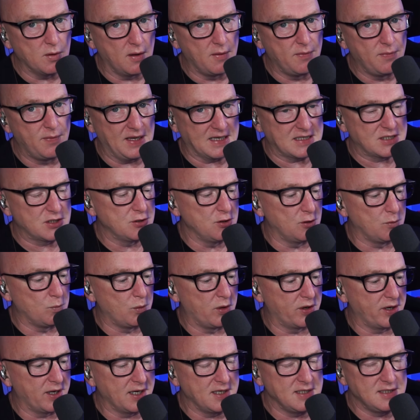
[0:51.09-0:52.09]
That's not what
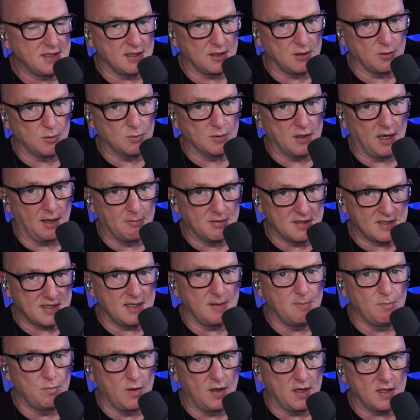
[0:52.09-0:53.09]
I do. I'm a
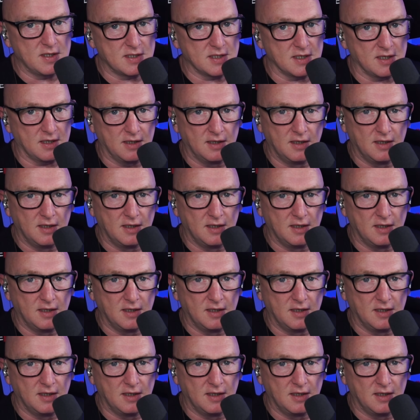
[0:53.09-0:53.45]
sim racer,